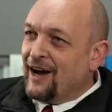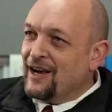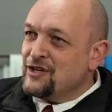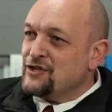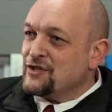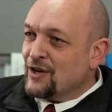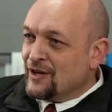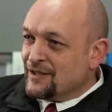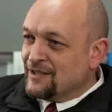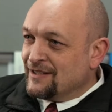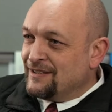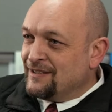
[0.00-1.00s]
I
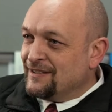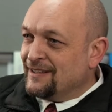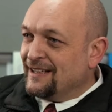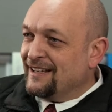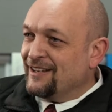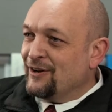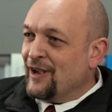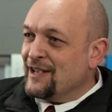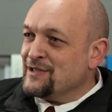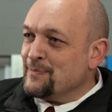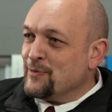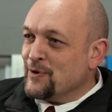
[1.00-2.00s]
started
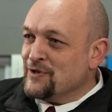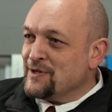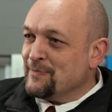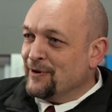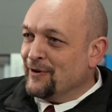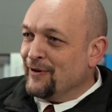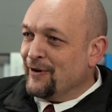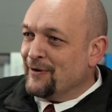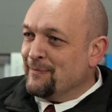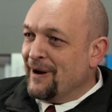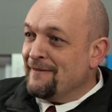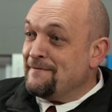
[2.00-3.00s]
as a principal
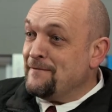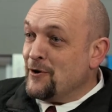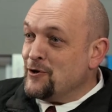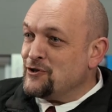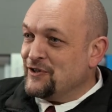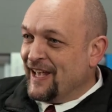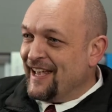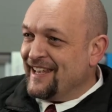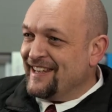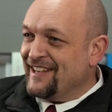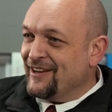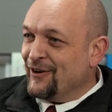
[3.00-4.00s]
on my first
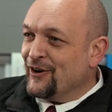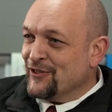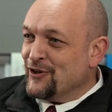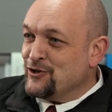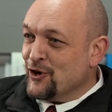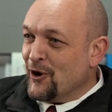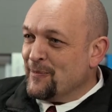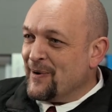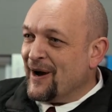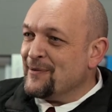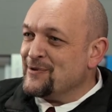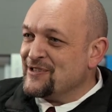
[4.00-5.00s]
day on the
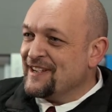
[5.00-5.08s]
job. I was